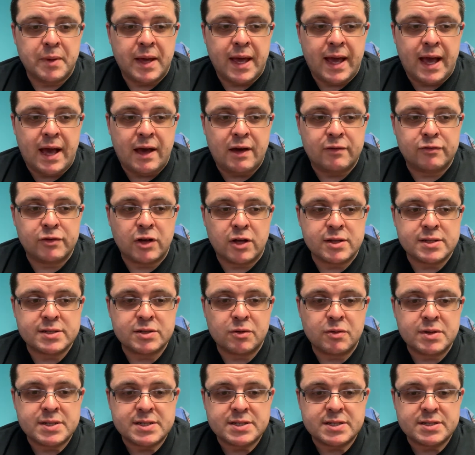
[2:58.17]
have
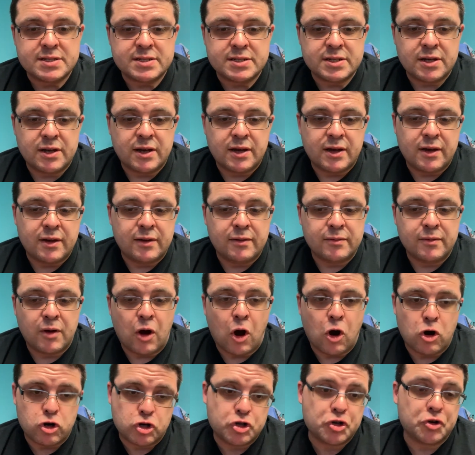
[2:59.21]
consequences
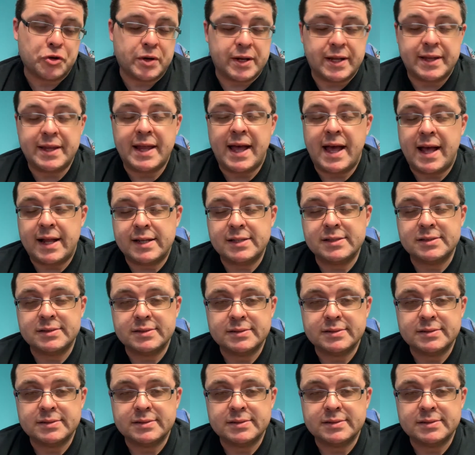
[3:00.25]
harsher than that.